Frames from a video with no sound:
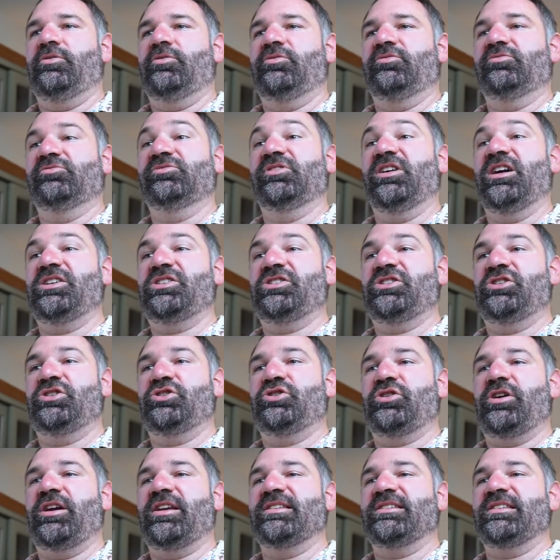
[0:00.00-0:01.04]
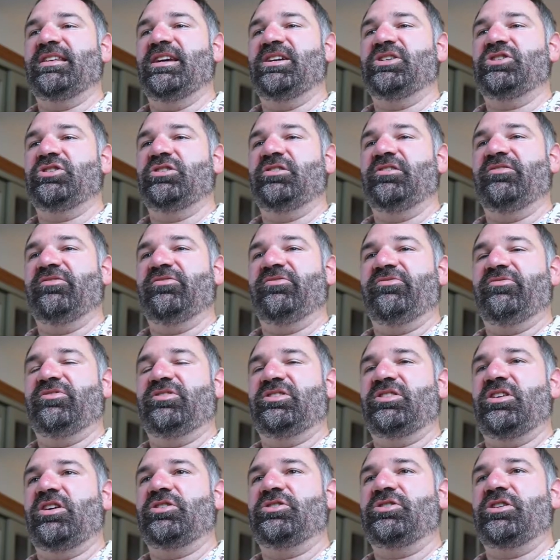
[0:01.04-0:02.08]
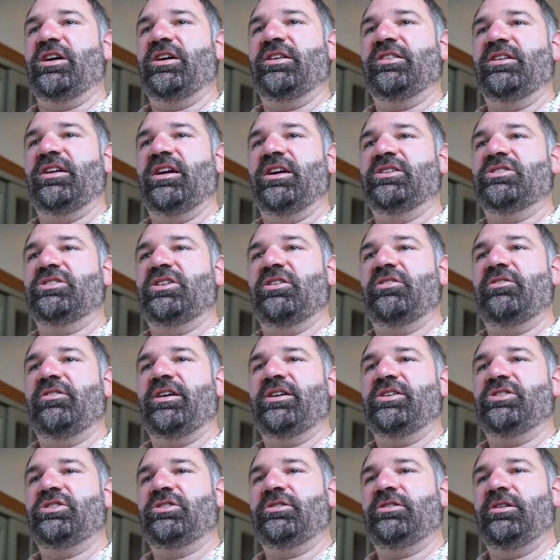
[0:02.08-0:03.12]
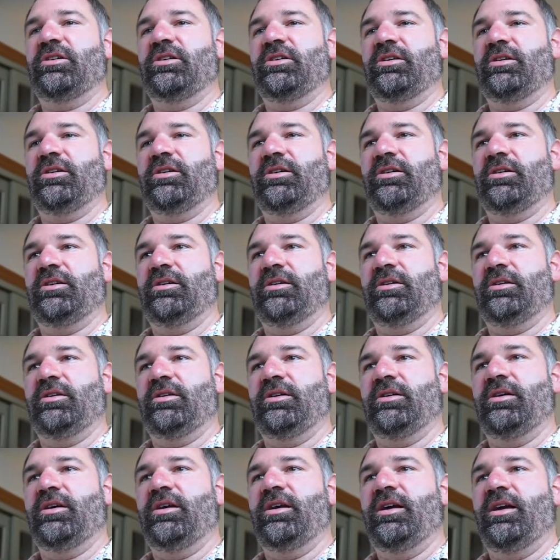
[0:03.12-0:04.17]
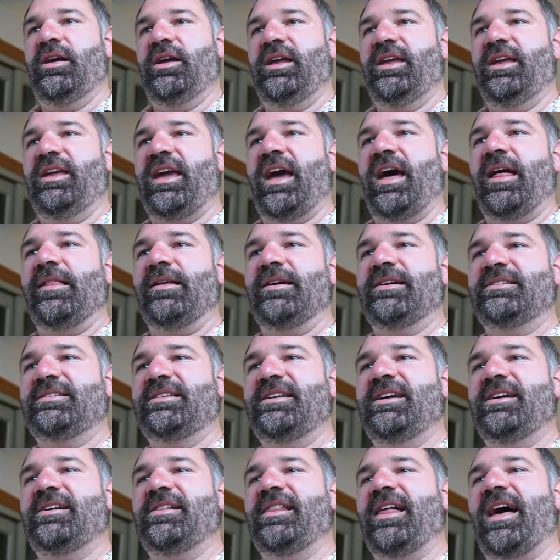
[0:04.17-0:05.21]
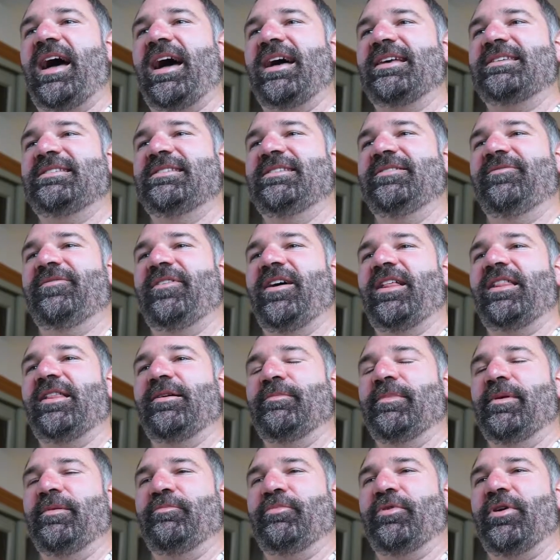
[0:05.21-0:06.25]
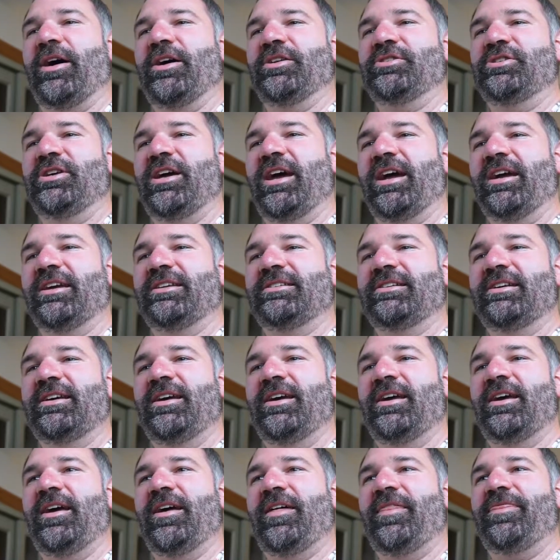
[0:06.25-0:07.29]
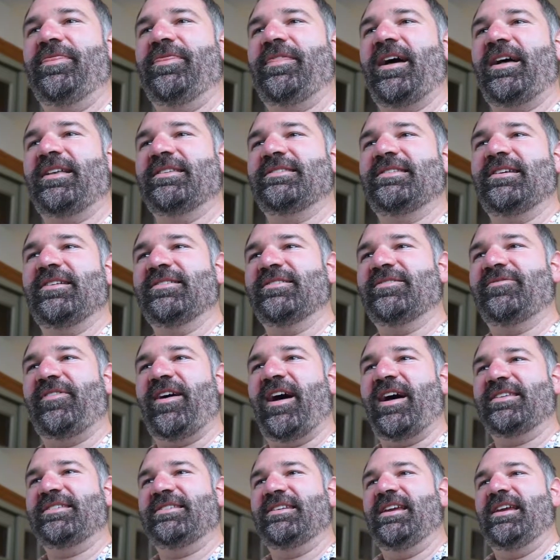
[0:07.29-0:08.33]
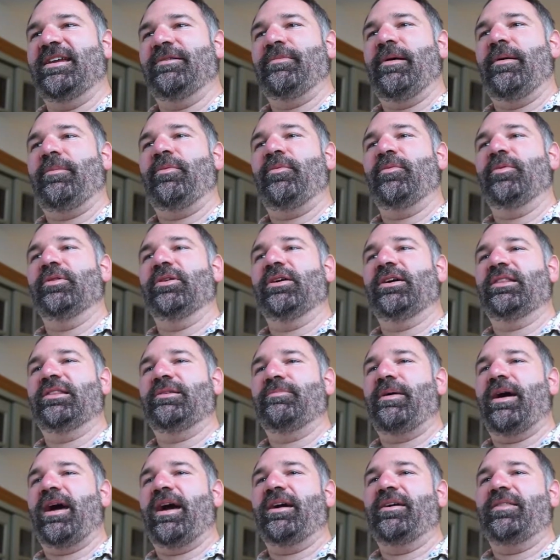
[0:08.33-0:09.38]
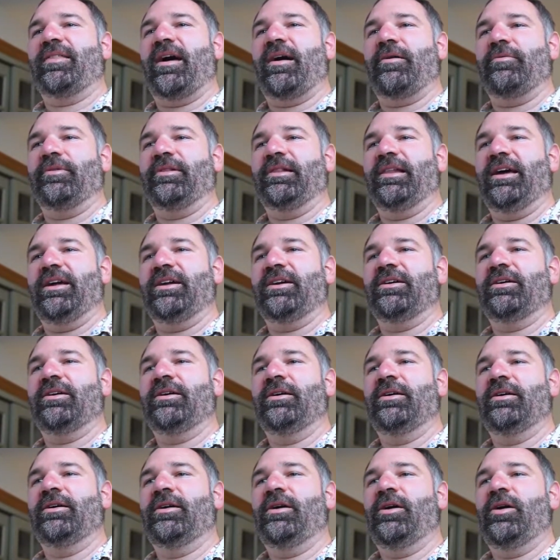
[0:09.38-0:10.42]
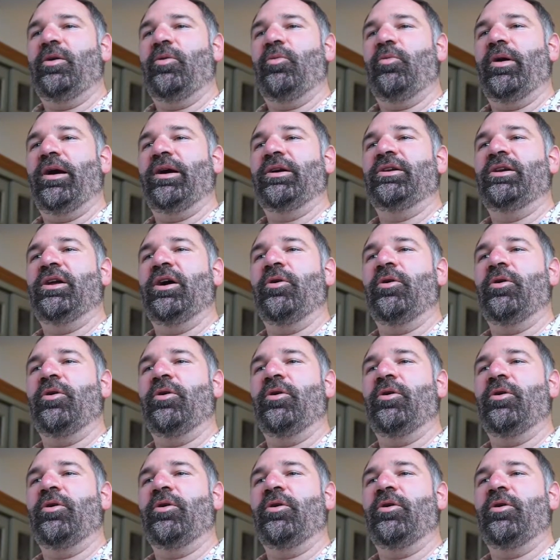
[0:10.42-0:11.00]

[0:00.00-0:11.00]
Russian translation of Star Trek The Next Generation. Galaxy Class Development Project. That sounds fascinating. Maybe we'll look at the back of that one later. Where no